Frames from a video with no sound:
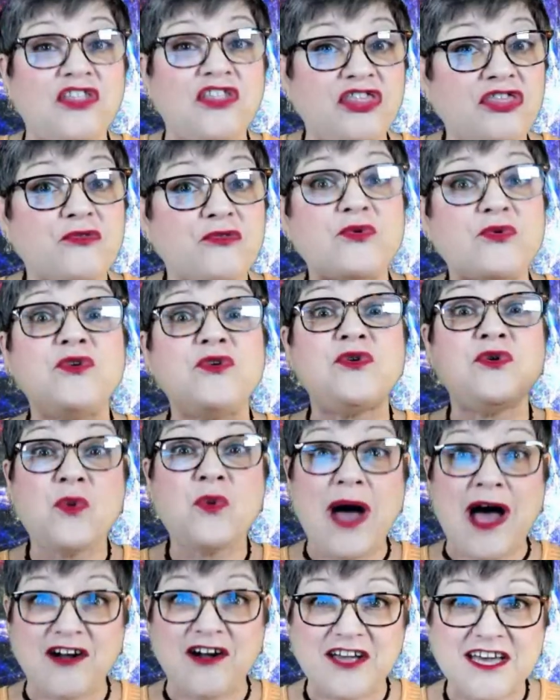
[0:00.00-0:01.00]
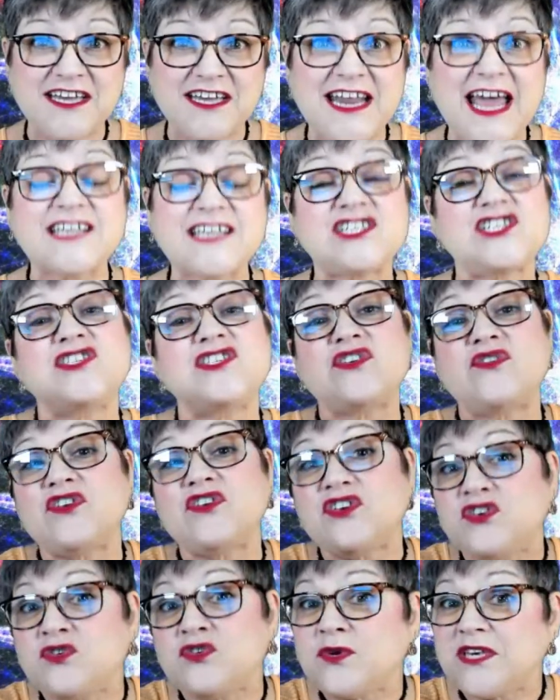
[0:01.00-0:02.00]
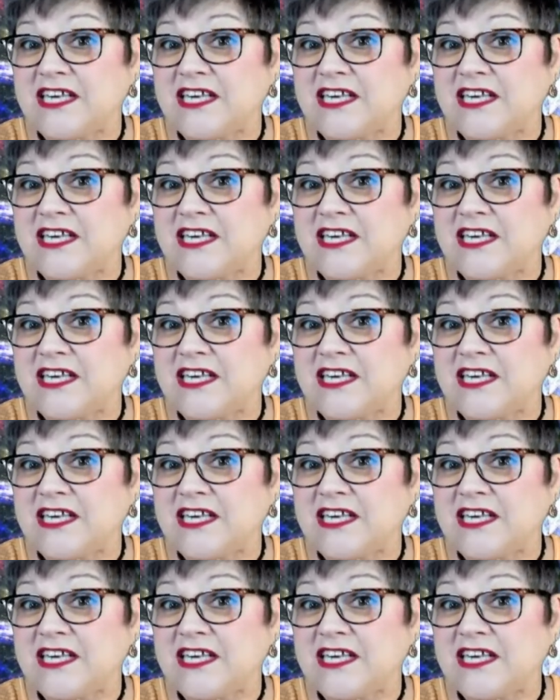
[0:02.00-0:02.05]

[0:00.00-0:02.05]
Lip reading: through our connection so that you